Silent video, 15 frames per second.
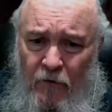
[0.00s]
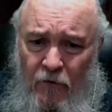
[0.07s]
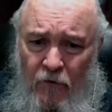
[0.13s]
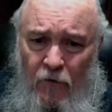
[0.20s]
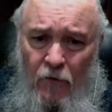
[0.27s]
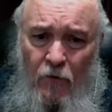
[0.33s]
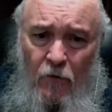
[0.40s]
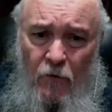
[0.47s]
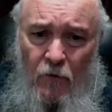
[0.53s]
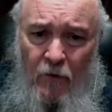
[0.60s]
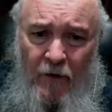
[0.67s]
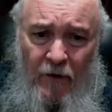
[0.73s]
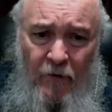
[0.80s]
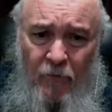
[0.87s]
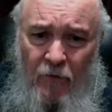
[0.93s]
you
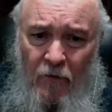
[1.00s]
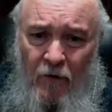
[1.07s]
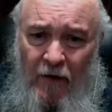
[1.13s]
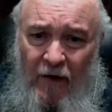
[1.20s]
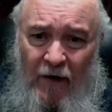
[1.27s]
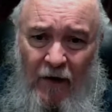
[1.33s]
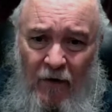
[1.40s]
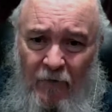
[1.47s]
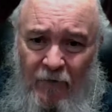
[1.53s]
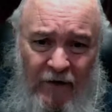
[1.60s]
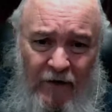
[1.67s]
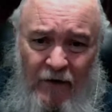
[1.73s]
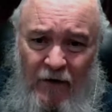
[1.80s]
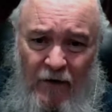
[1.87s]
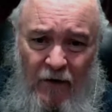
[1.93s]
ever have
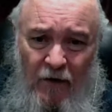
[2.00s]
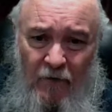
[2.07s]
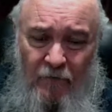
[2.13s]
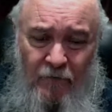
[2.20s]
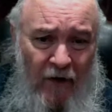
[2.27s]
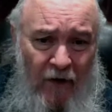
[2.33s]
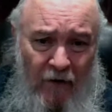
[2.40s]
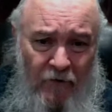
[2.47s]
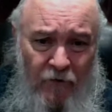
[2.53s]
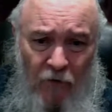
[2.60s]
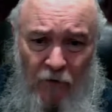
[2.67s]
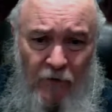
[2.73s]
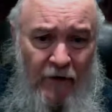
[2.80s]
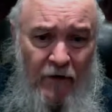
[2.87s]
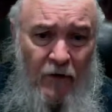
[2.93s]
any effect
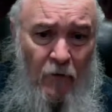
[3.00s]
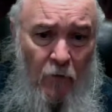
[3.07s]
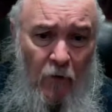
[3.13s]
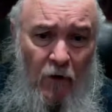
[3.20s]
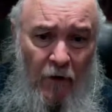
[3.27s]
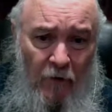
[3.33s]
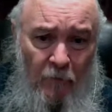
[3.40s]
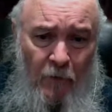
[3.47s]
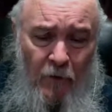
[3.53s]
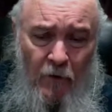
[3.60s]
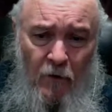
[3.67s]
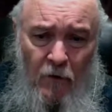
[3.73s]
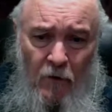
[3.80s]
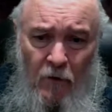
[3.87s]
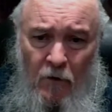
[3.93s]
on anyone,
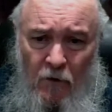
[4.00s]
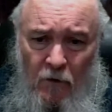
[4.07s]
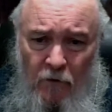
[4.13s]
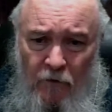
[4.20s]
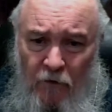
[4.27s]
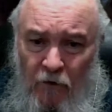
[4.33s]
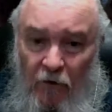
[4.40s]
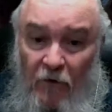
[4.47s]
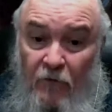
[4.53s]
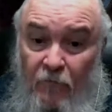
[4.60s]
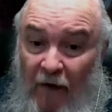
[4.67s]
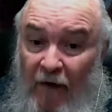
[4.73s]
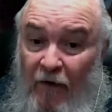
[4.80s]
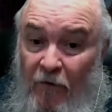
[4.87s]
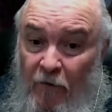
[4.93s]
good,
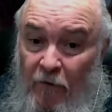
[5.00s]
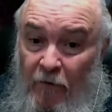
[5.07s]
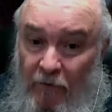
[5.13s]
bad, or